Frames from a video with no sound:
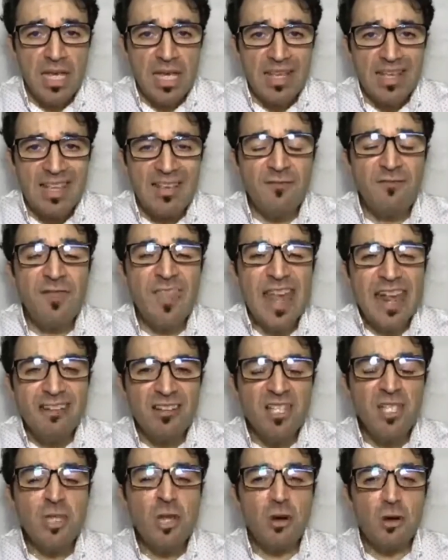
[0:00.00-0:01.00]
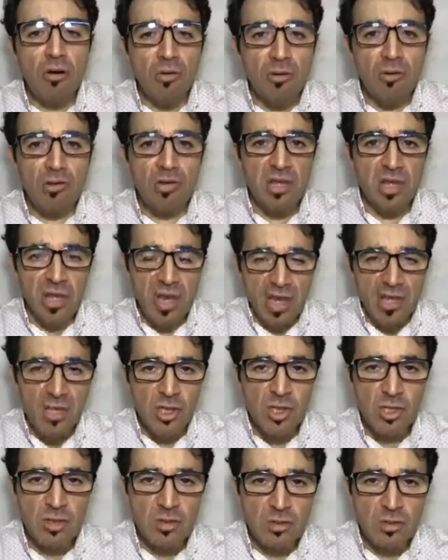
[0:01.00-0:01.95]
If there is no contraindication,